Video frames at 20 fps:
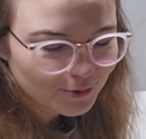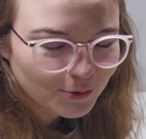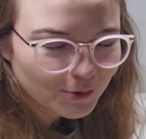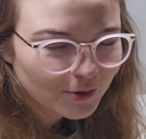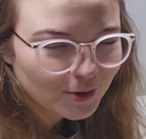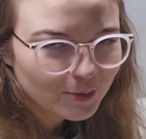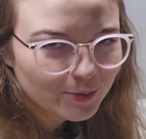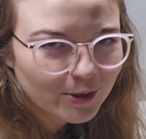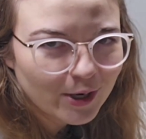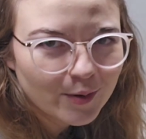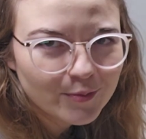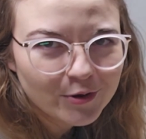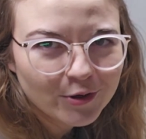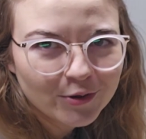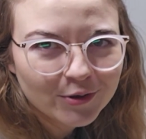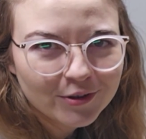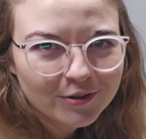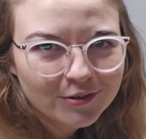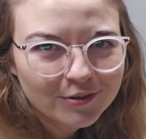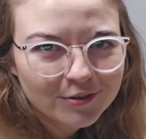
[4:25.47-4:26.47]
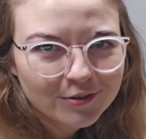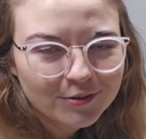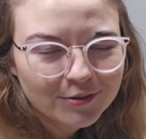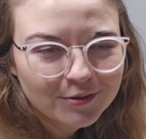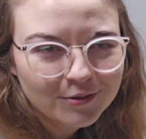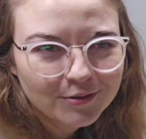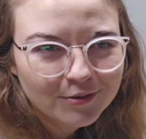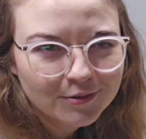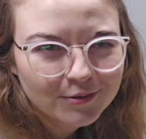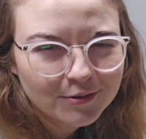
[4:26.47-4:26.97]
the oil primer
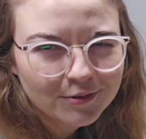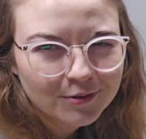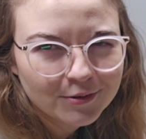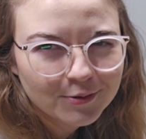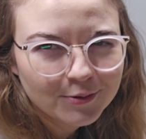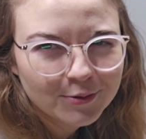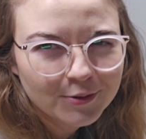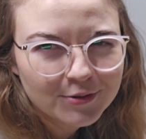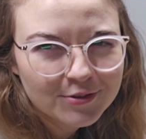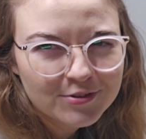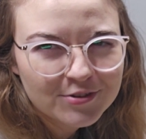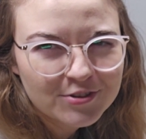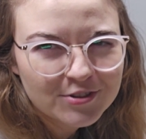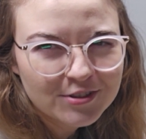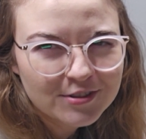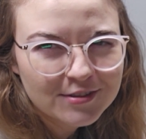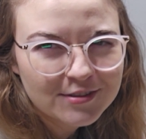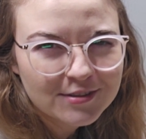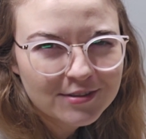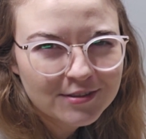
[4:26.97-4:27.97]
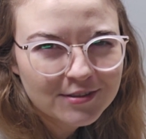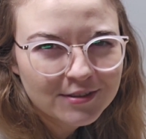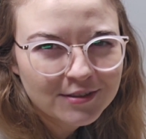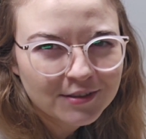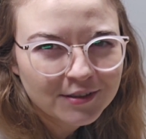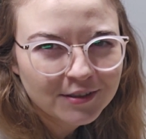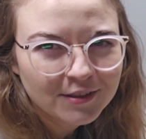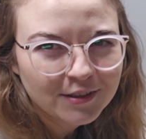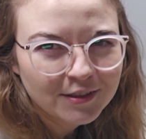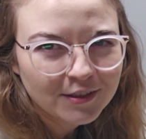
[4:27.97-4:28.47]
or just
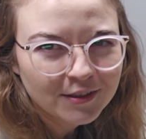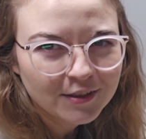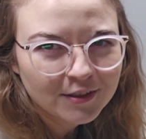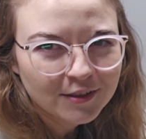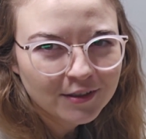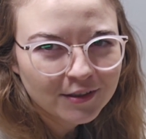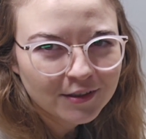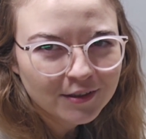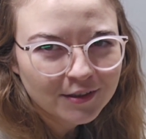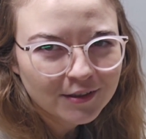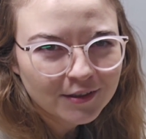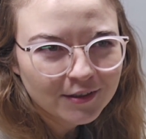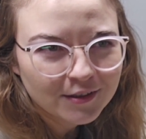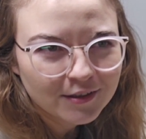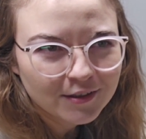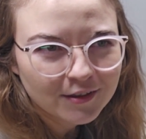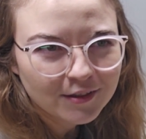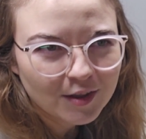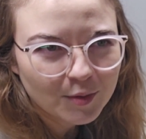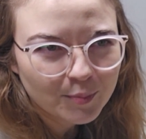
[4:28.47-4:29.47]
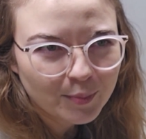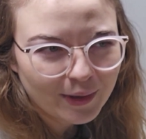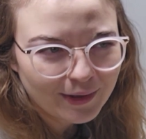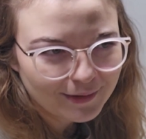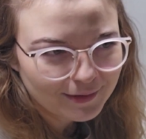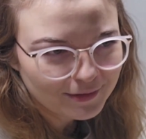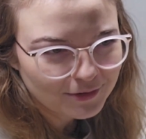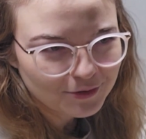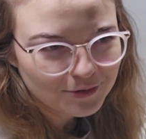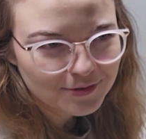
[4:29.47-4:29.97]
the
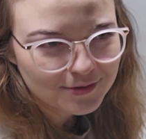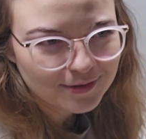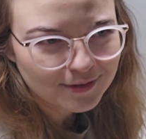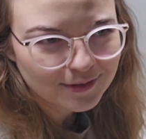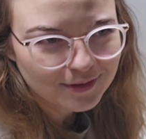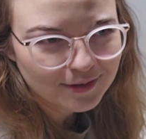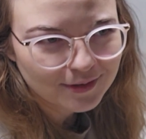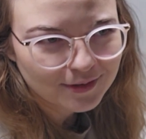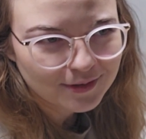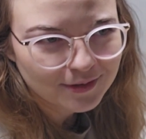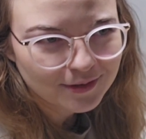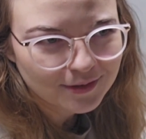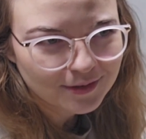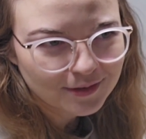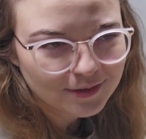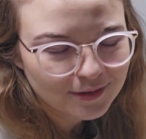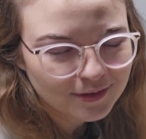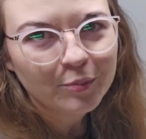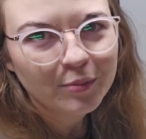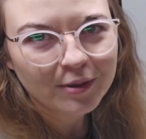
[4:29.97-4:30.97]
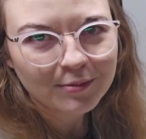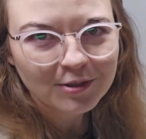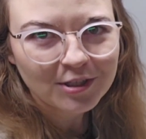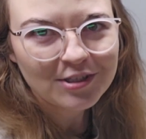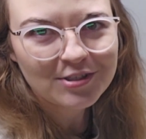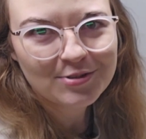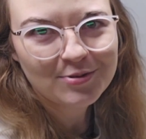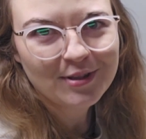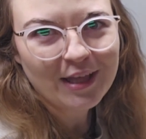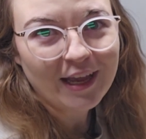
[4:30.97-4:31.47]
panels. But I'm
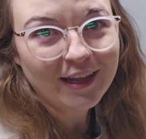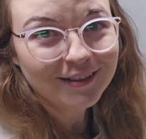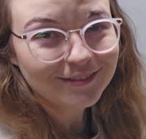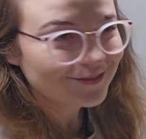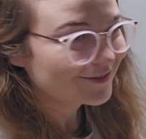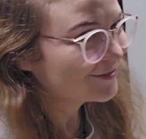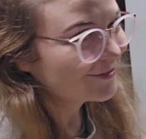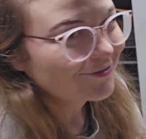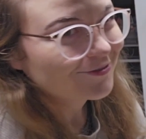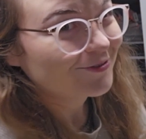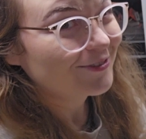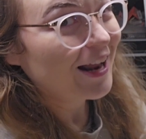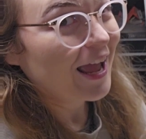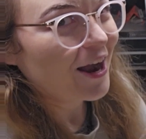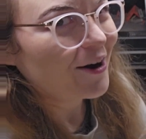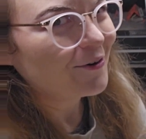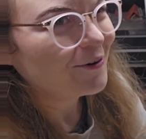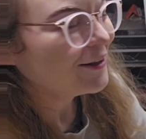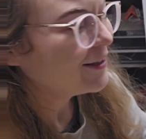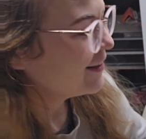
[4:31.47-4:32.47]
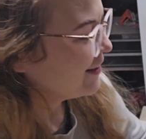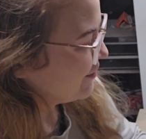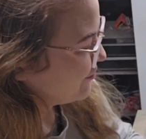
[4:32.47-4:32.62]
gonna do that now,